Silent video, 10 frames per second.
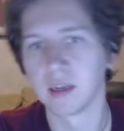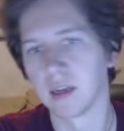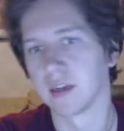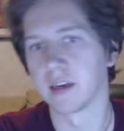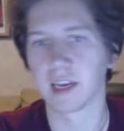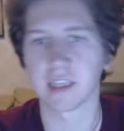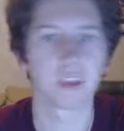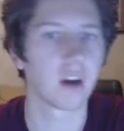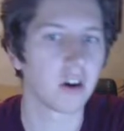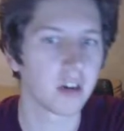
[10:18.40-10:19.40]

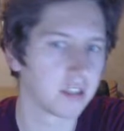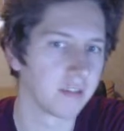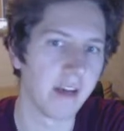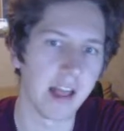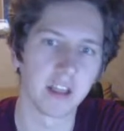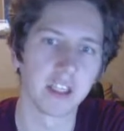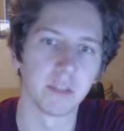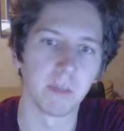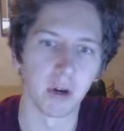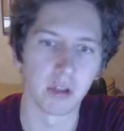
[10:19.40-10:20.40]
Next card is
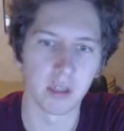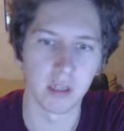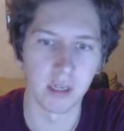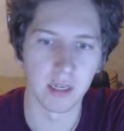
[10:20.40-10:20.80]
Vantage Point.